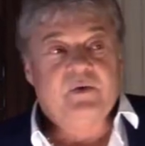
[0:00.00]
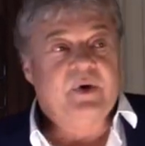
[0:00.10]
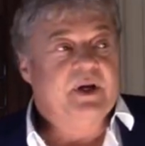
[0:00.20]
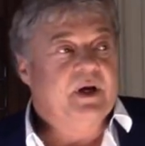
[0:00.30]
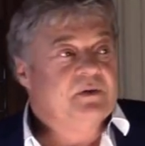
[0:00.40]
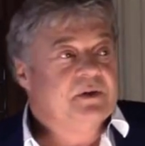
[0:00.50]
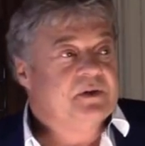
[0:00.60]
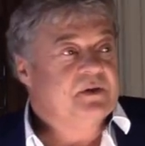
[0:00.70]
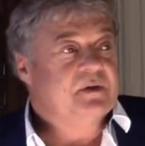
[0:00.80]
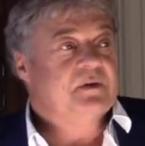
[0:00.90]

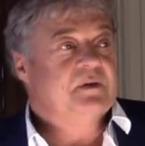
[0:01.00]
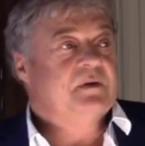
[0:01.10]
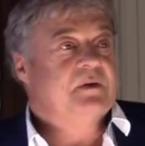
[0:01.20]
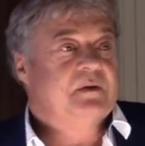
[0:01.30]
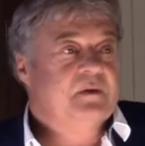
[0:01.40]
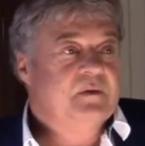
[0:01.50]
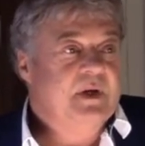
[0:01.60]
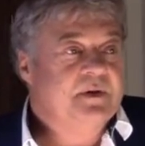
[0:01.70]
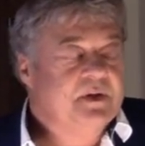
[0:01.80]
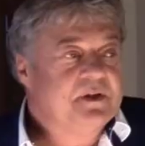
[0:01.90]
Greenhouse,
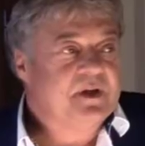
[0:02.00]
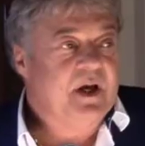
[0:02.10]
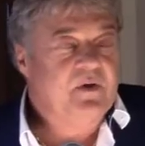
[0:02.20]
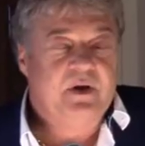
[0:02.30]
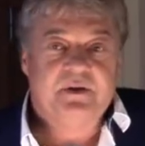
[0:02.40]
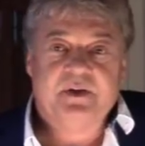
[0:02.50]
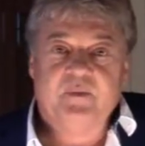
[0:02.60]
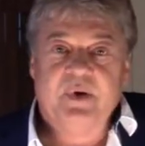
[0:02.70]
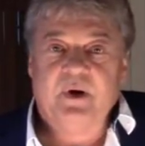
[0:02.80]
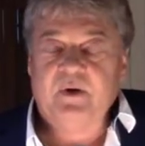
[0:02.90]
Essex County,
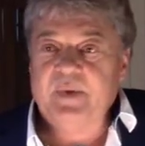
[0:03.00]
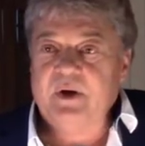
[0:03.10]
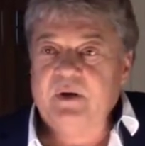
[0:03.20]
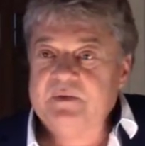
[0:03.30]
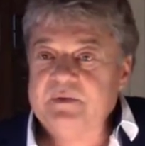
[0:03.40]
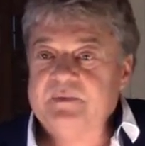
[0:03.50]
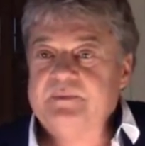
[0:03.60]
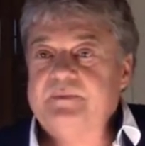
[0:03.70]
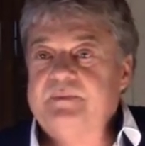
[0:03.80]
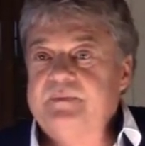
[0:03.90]
Sun Parlour Belt,
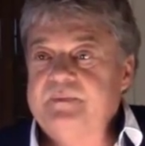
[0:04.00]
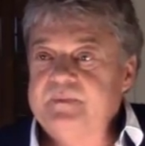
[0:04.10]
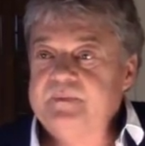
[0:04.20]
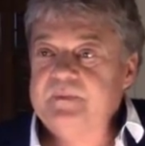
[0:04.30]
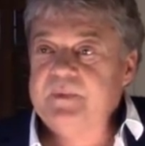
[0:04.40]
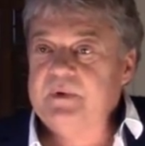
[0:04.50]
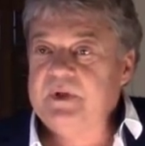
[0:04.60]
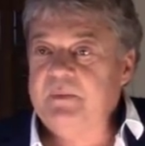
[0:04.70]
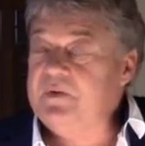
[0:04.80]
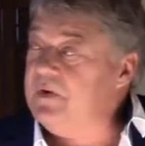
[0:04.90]

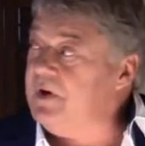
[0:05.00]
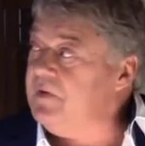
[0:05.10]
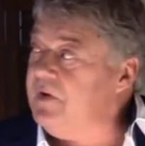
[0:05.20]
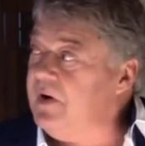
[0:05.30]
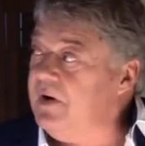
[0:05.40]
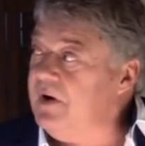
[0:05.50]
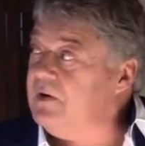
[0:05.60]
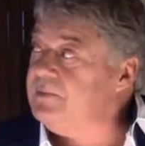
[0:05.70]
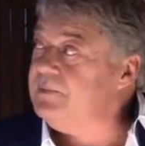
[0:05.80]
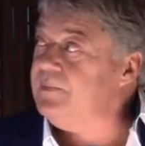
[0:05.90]
Leamington,
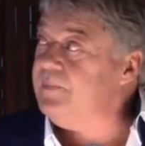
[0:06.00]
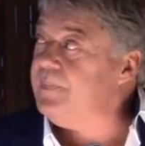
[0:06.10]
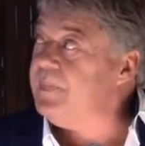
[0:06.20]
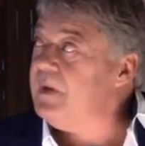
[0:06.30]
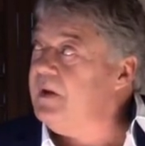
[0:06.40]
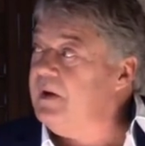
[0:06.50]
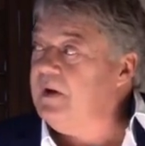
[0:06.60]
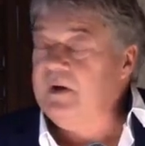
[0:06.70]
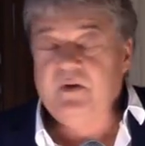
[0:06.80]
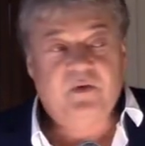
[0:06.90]
Ontario.
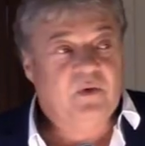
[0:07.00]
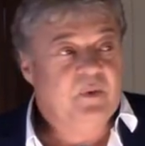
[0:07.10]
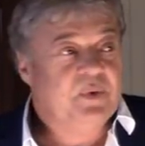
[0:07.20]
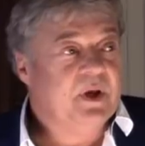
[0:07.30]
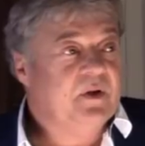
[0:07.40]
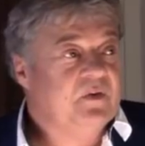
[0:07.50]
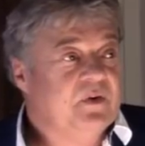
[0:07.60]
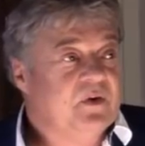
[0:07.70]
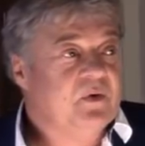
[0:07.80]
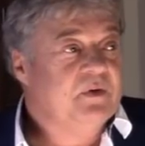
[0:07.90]
It's the only place
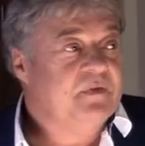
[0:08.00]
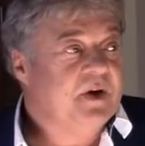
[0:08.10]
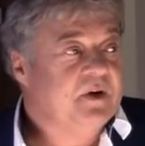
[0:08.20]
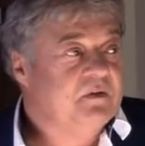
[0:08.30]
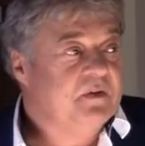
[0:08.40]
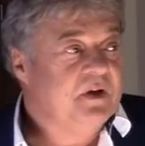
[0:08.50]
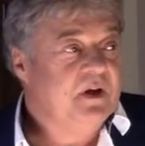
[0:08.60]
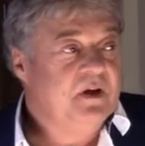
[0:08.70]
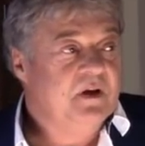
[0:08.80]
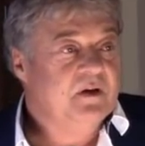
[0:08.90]
to grow
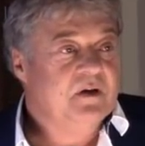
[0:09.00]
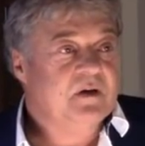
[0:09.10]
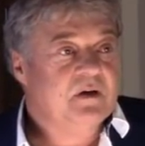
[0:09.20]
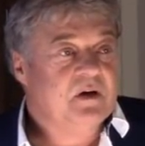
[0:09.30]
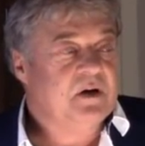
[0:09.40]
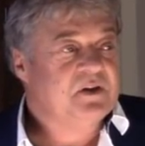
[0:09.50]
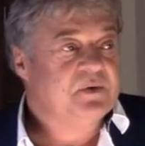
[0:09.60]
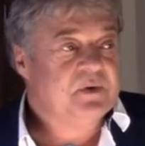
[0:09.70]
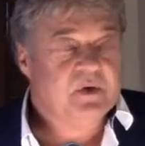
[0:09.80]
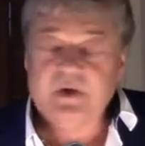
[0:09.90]
effectively, cost